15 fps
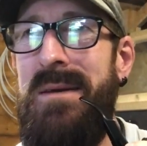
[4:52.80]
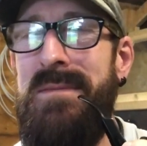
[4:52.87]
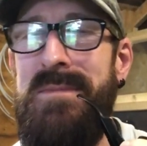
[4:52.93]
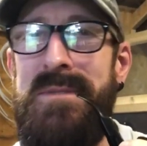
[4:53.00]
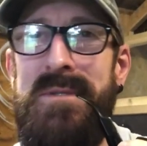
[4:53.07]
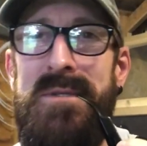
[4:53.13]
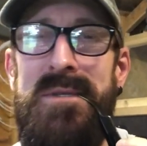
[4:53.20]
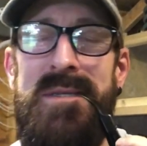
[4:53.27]

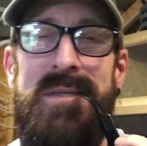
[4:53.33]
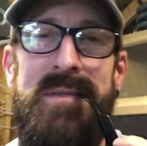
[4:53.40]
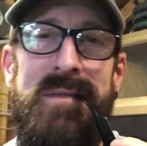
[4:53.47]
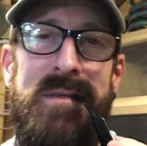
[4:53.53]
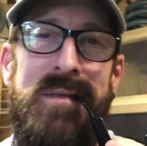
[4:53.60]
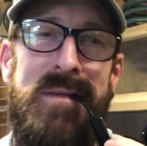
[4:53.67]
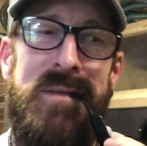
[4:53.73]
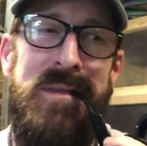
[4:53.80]
She doesn't
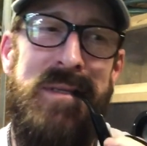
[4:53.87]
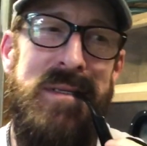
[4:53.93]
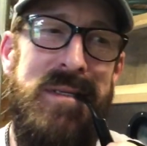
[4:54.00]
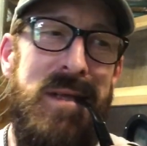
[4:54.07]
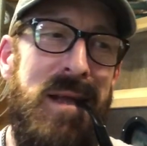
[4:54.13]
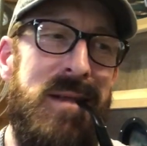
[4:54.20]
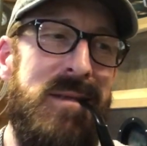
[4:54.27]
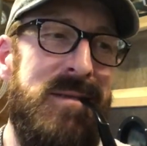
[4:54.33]

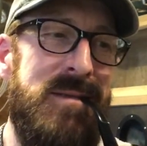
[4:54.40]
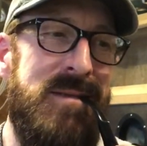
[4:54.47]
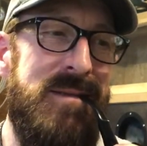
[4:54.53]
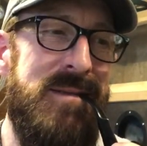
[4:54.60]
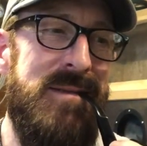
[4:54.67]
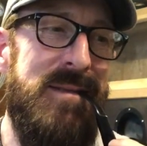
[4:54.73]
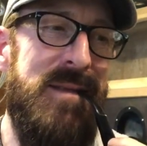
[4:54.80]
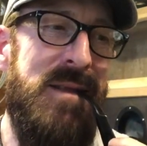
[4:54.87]
understand.
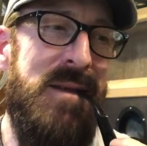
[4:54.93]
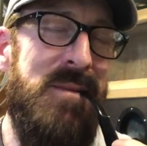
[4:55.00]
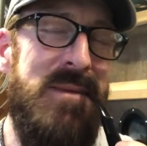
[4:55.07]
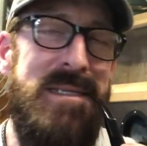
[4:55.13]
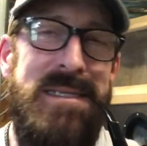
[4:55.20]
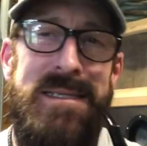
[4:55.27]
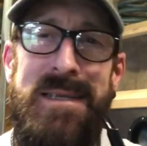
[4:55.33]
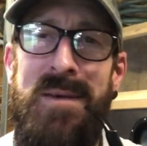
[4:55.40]
I mean,
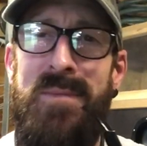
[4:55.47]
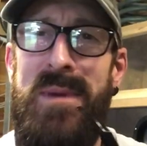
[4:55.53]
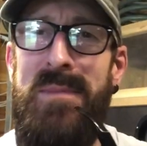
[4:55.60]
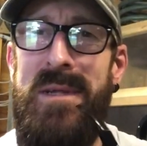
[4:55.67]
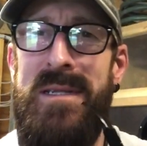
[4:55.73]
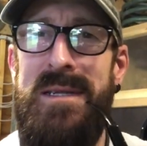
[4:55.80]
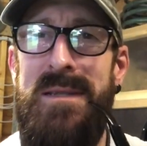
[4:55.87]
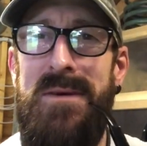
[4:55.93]
she's known me
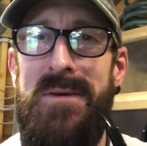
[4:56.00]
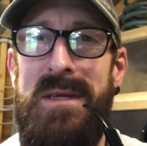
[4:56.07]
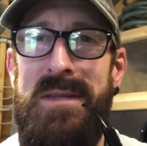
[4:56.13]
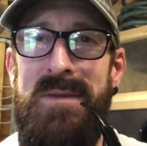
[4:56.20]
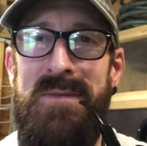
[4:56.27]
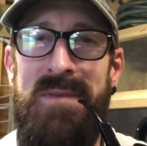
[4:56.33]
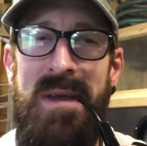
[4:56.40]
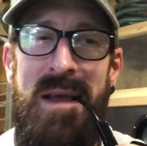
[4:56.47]
bloody long enough.